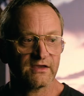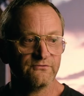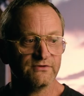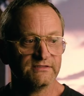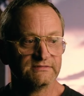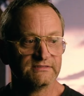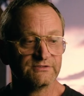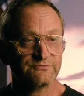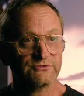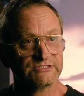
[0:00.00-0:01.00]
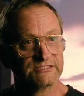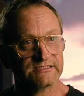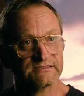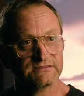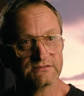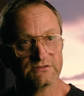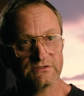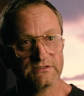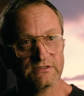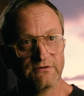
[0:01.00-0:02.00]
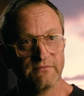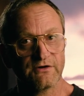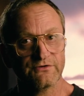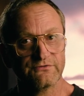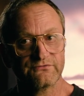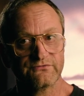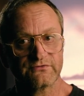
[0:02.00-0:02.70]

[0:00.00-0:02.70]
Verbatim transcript: I really did appreciate the amount of